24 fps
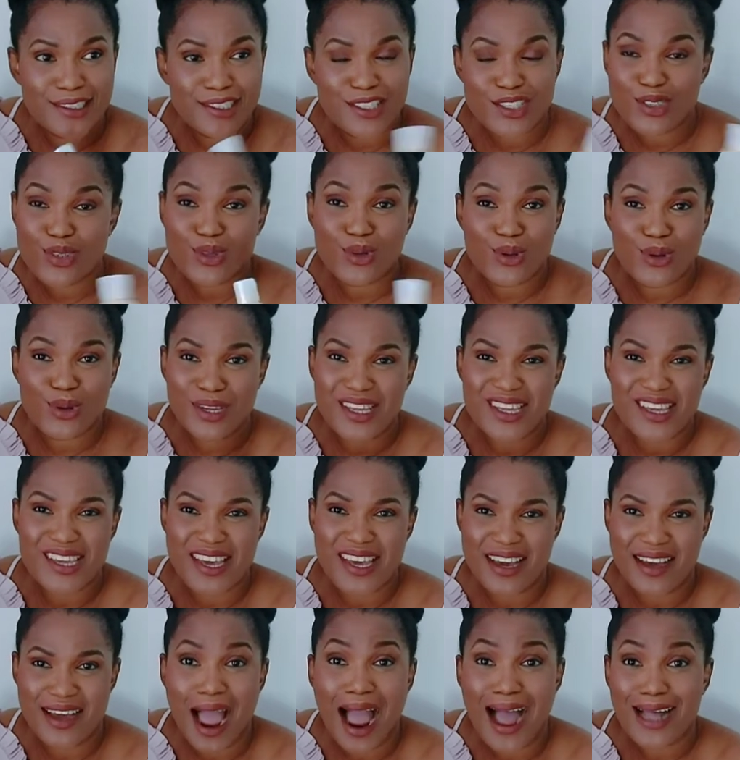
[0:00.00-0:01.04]
it is not
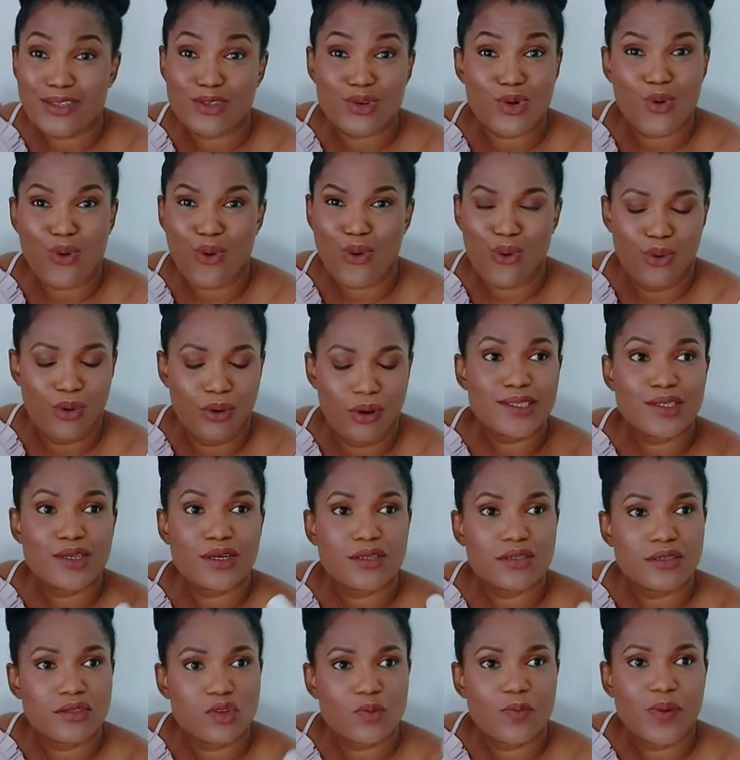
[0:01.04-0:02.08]
here at all.
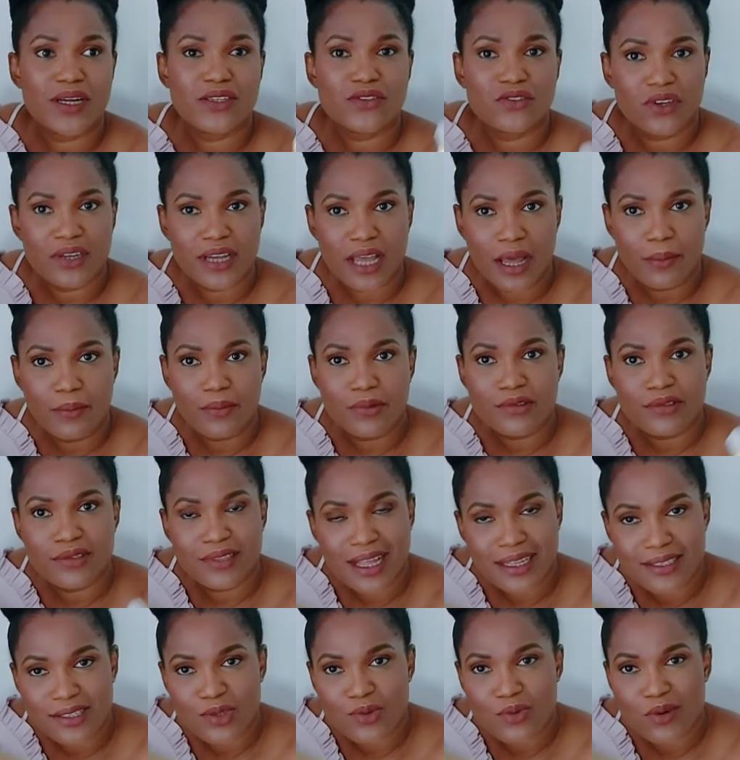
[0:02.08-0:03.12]
Asos, Superdrug and Boots,
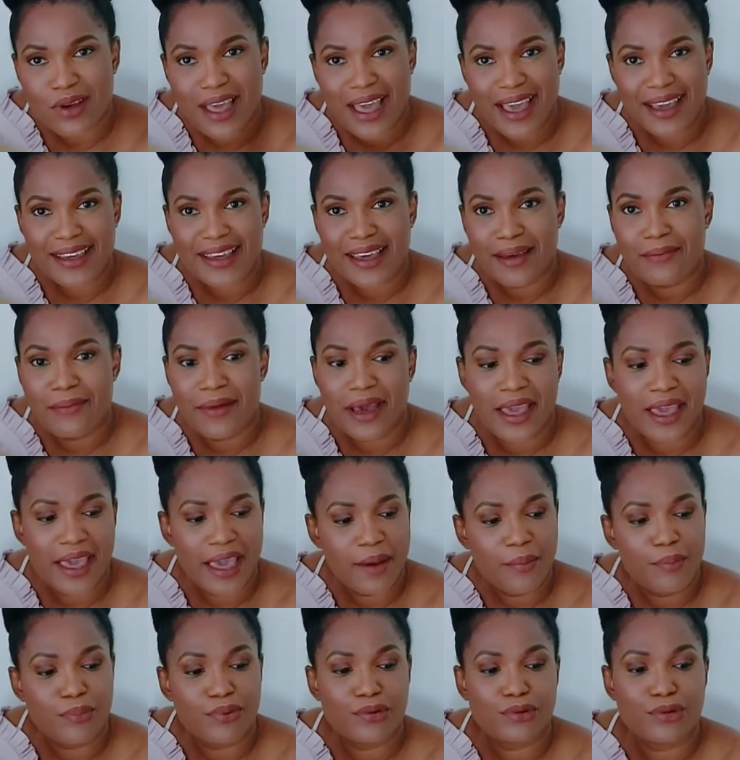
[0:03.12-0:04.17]
that is where I get my
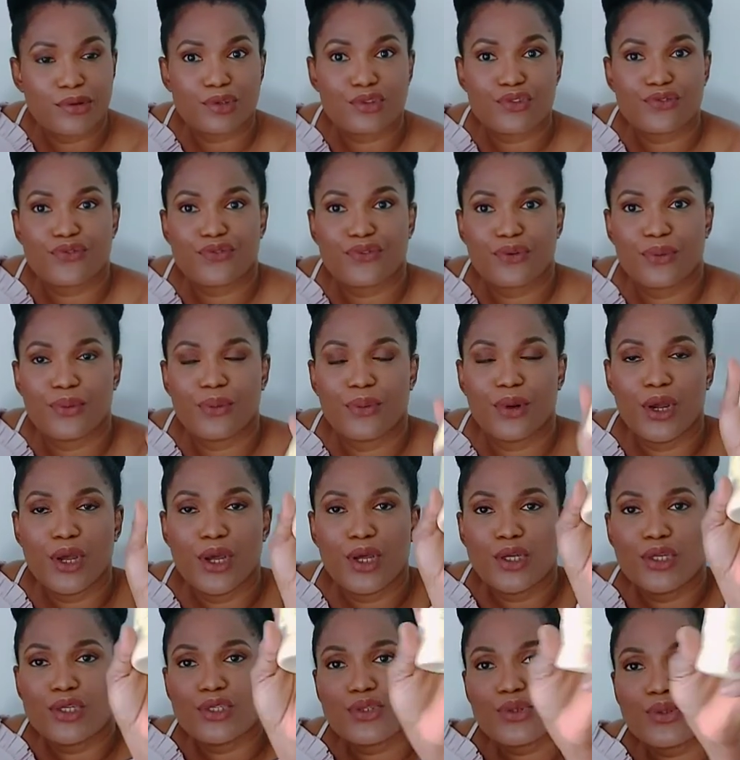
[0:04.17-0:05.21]
hair product from.
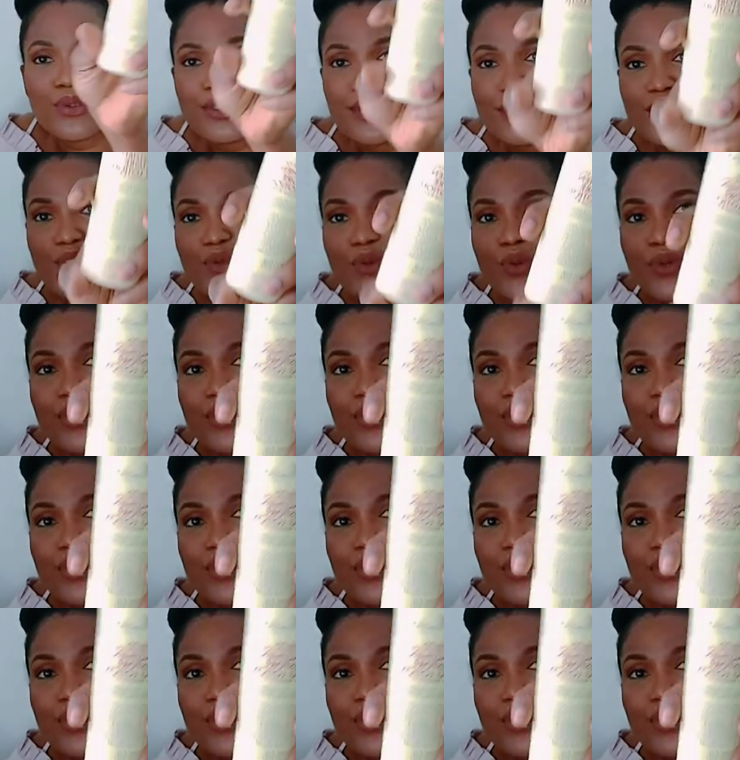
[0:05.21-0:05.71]
So this